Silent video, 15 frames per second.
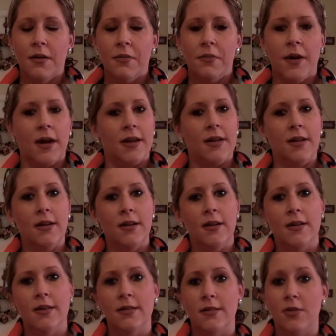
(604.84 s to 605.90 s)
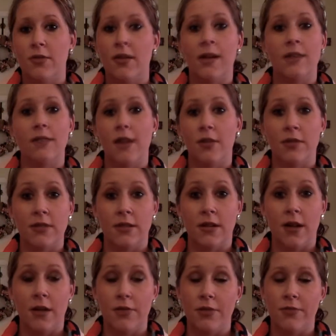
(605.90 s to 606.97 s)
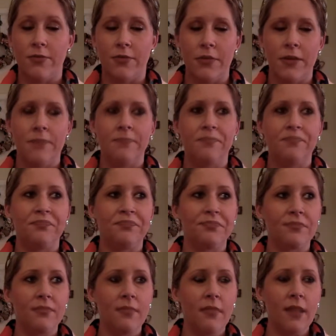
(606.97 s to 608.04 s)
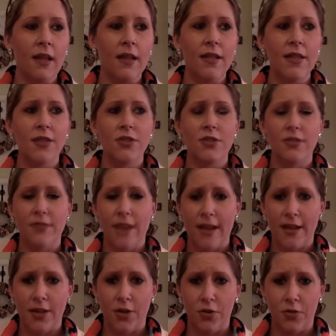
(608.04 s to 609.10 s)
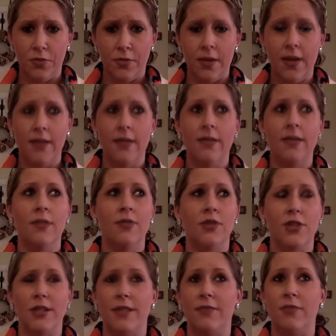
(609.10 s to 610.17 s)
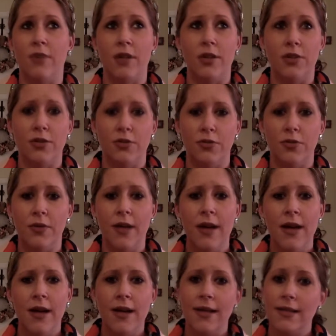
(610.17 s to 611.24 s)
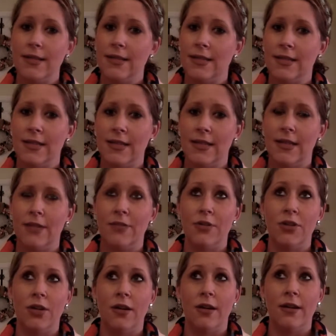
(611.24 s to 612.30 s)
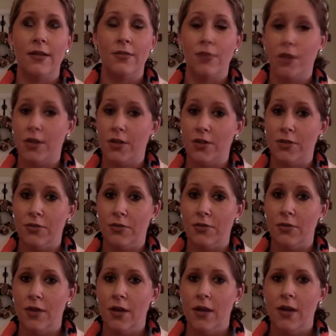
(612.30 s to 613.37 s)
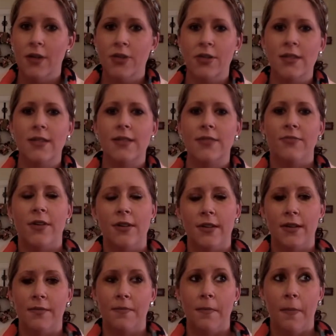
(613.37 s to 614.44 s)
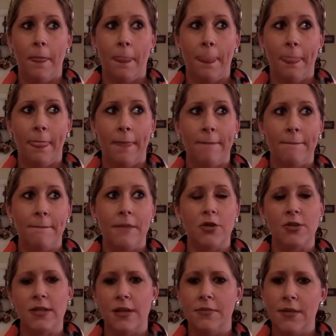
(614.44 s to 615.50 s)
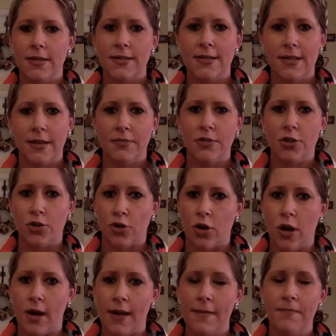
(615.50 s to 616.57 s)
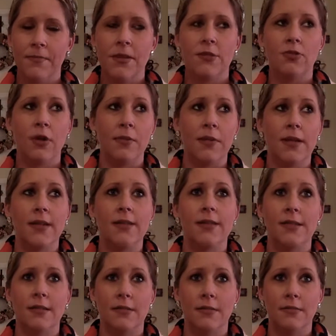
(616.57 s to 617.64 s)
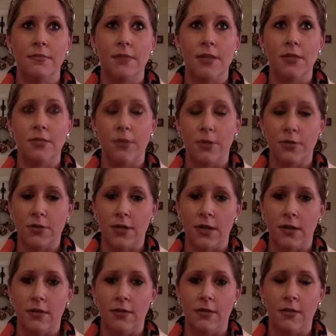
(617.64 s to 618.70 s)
But so that wasn't an option for me. And then there's the vacuum, which I didn't want to do, a DNC, which I didn't want to do, just because it felt like you're skipping steps to try. So I picked the Misoprostol,